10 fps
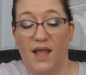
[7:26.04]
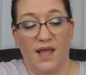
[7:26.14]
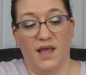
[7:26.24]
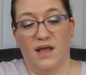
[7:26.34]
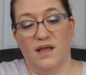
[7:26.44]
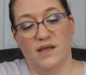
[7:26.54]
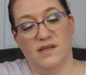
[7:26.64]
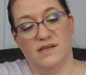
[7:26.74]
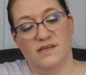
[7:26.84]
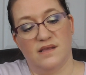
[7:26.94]

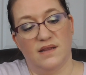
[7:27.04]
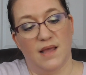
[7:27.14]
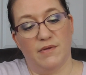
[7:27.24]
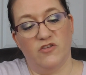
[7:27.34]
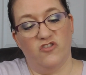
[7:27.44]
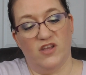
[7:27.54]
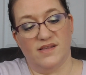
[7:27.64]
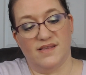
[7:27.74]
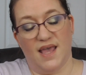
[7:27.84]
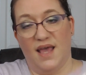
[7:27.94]
and Lemon
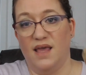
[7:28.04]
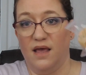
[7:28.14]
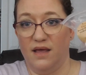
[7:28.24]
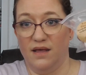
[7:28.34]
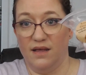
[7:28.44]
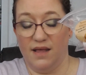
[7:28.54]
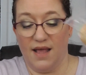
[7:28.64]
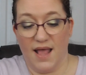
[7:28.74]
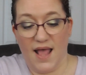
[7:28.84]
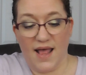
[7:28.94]
Cheesecake.
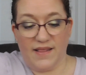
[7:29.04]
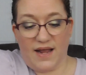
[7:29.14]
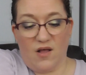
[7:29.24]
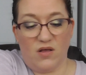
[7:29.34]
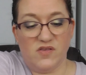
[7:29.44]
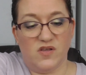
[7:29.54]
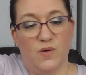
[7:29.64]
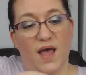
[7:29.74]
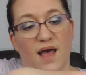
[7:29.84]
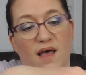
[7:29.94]
And then I
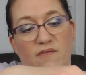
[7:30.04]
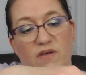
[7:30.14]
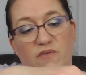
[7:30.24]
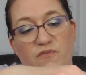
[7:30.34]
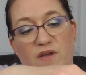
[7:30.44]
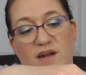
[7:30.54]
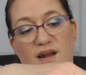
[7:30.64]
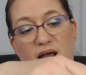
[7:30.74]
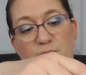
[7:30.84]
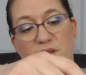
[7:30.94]
also have Faded
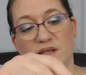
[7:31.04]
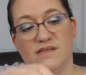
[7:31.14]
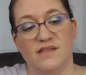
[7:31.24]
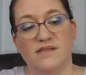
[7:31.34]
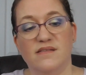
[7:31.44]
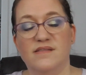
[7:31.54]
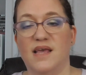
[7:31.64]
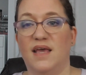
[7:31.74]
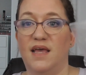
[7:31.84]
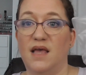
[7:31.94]
Opulence. This is
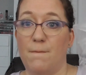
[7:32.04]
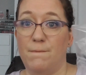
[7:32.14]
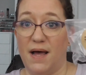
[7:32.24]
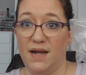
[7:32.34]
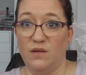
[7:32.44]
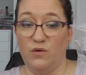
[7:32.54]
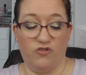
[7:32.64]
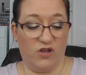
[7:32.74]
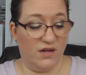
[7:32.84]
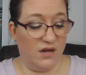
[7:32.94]
a body
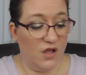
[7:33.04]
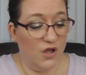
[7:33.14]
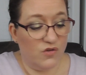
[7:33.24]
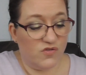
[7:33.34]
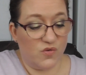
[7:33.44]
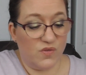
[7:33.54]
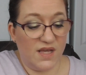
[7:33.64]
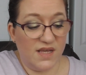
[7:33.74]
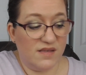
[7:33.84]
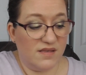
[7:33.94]
lotion. So
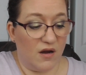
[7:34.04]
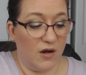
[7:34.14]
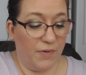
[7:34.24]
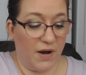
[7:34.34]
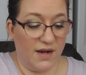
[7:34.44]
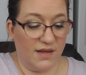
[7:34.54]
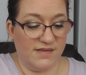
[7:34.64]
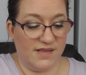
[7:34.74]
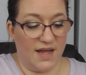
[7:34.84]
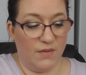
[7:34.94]
these are products
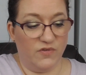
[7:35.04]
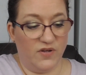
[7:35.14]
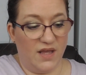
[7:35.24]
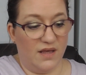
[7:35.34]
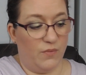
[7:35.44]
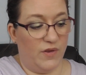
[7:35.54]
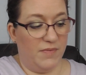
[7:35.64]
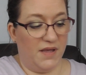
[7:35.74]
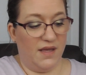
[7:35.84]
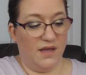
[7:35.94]
that I will take with
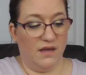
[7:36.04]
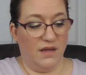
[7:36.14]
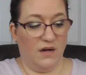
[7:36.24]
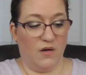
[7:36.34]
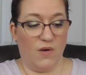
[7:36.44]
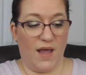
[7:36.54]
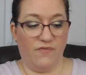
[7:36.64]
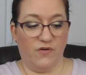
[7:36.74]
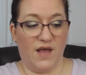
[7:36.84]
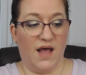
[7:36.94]
me, you know,
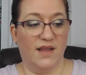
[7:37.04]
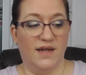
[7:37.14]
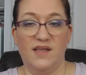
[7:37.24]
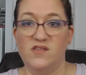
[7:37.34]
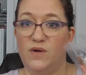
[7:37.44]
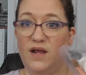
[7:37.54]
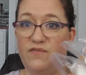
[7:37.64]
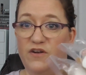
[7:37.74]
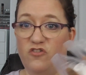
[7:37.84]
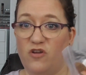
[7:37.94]
after the holidays when I
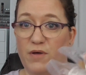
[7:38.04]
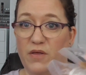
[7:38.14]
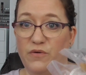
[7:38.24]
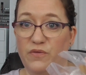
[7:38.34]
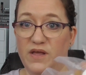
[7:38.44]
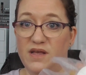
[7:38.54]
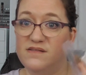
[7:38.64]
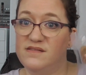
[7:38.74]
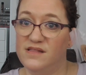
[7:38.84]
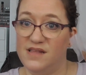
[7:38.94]
finish up other
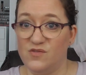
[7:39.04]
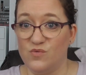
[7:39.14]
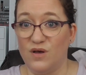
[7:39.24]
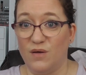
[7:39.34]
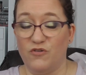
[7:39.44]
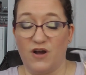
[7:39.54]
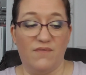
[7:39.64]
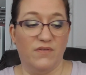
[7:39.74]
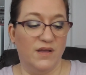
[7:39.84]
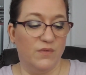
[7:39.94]
things. These will come
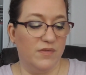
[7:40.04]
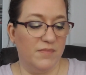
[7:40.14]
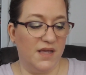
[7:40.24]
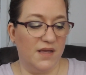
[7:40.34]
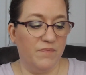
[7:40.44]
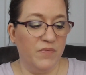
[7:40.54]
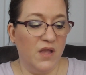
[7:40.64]
traveling with me.